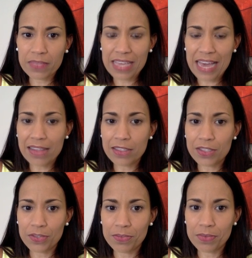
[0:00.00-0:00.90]

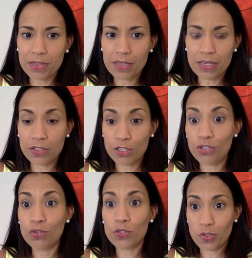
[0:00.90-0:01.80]
calcium is
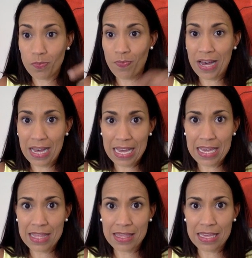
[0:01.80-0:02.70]
used by
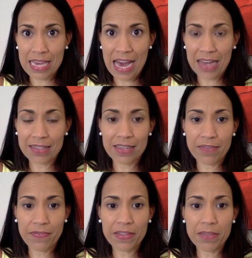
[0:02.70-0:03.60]
the actin
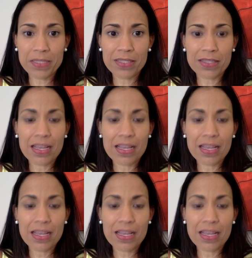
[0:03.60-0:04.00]
filament,